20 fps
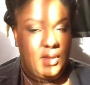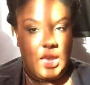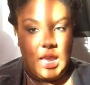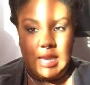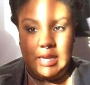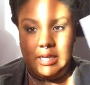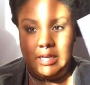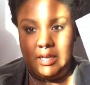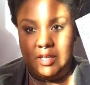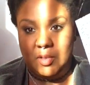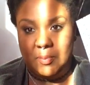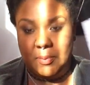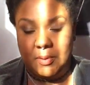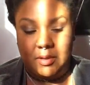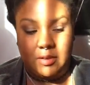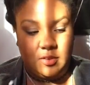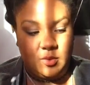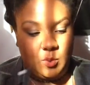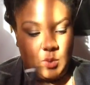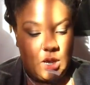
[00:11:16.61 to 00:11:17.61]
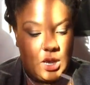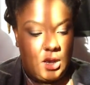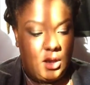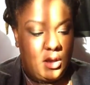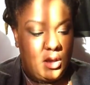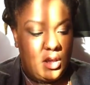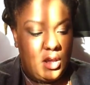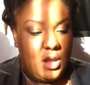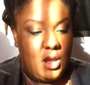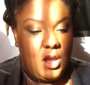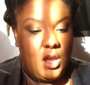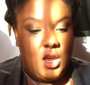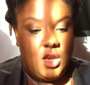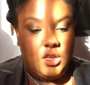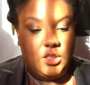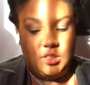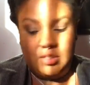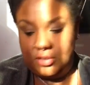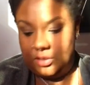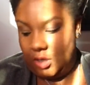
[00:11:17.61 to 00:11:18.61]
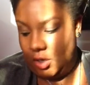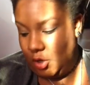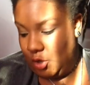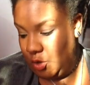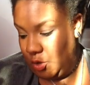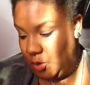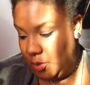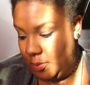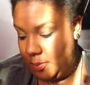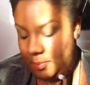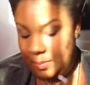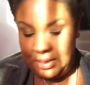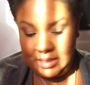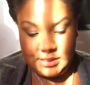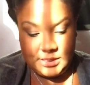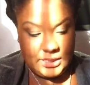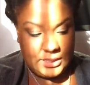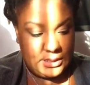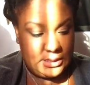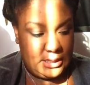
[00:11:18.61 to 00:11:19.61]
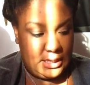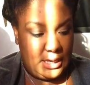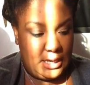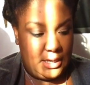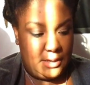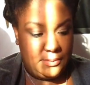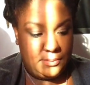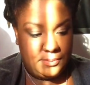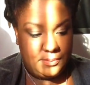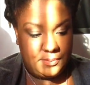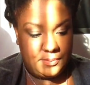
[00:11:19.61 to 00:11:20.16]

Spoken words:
ideas book as well. So basically,